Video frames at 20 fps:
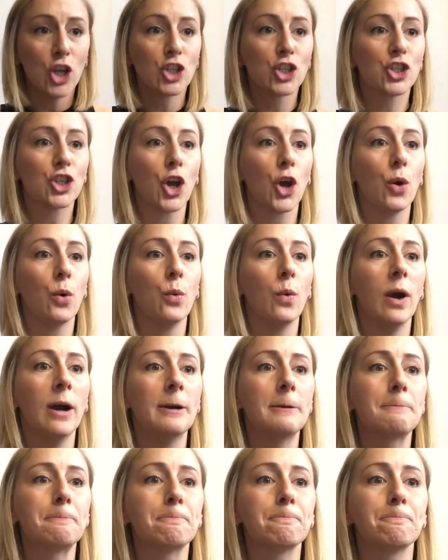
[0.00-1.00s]
So,
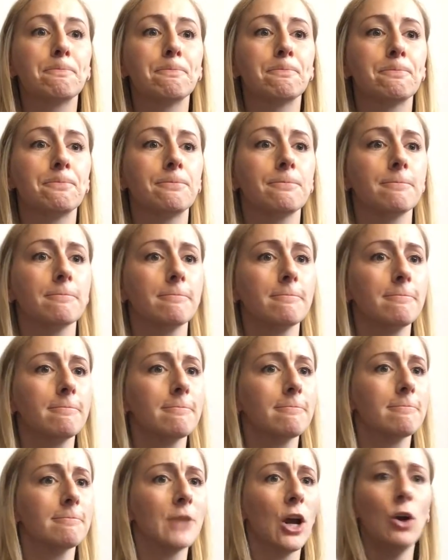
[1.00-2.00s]

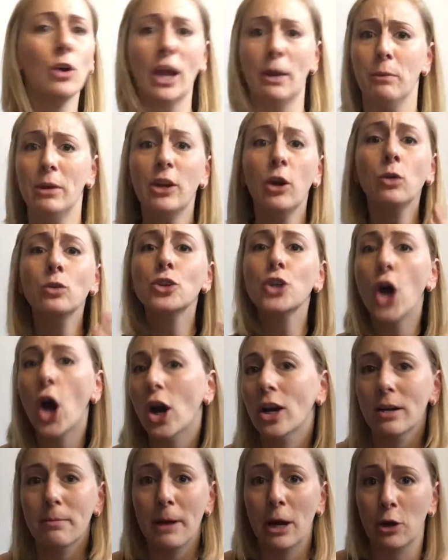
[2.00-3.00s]
okay, we don't
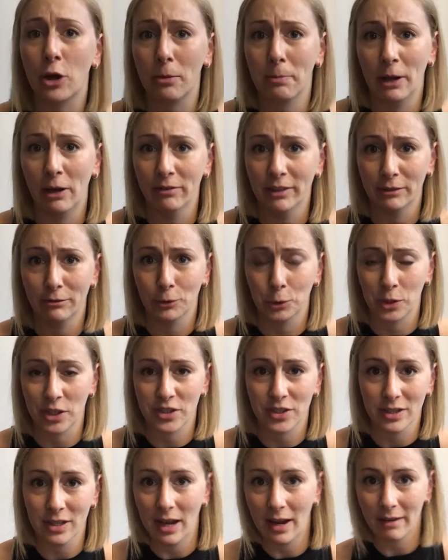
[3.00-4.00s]
talk about our pelvic
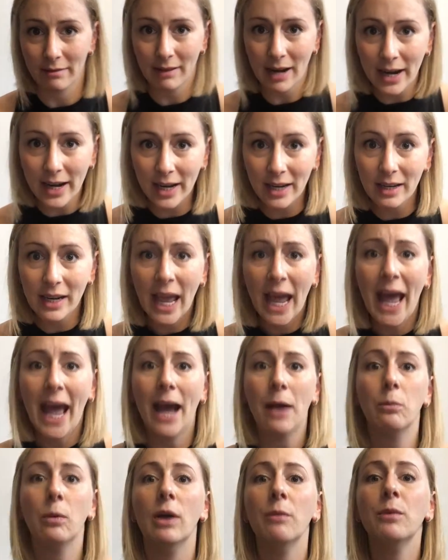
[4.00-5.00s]
floors a lot, right?
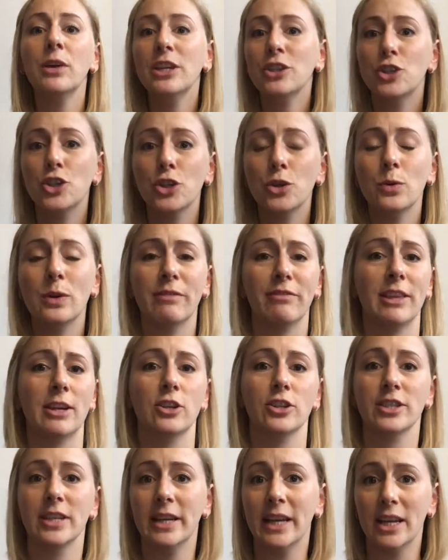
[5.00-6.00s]
And when we do, if
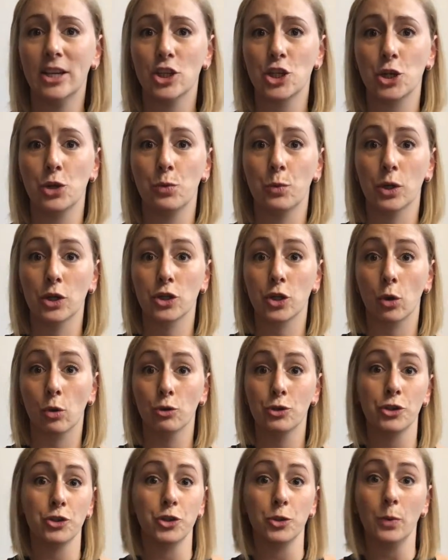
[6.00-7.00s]
there's an issue, we're
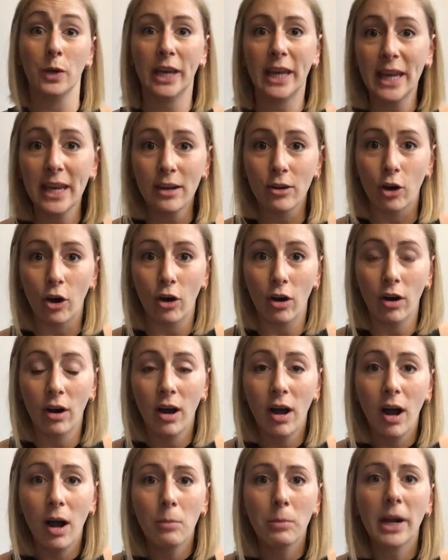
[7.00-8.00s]
told to do a Kegel.
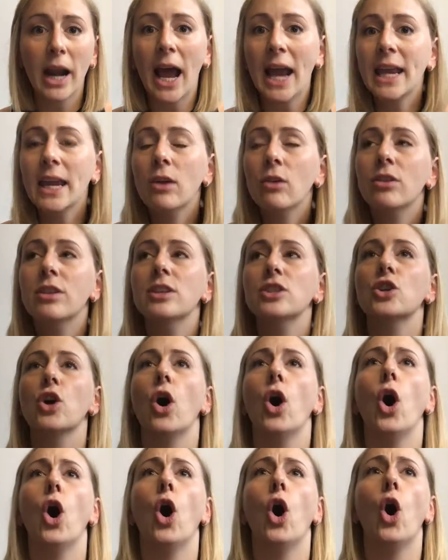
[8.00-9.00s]
But I hear this
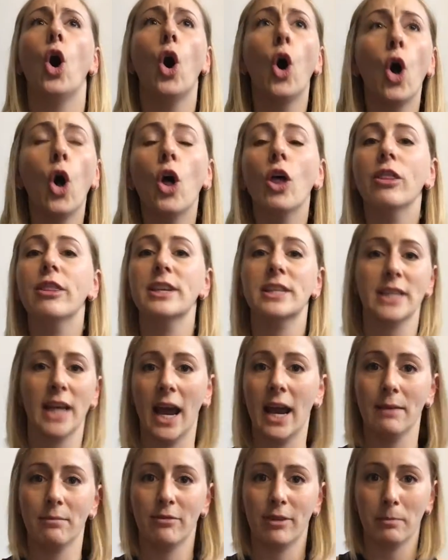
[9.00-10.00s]
all the
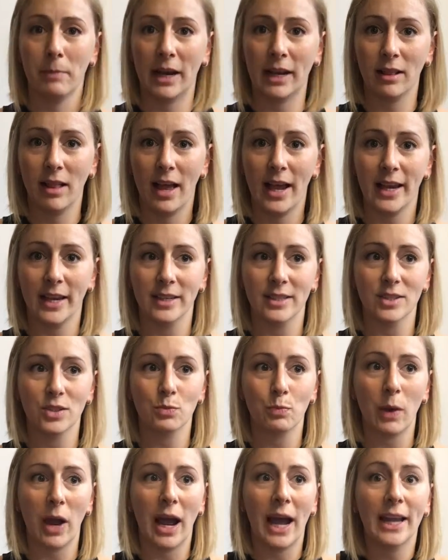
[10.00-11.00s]
time from my
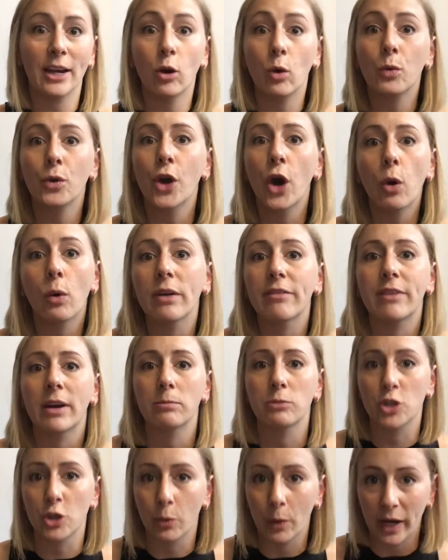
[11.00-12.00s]
clients, but I don't know if
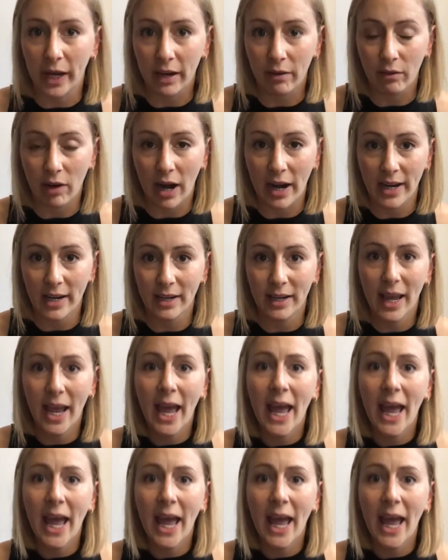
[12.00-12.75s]
I'm doing it right.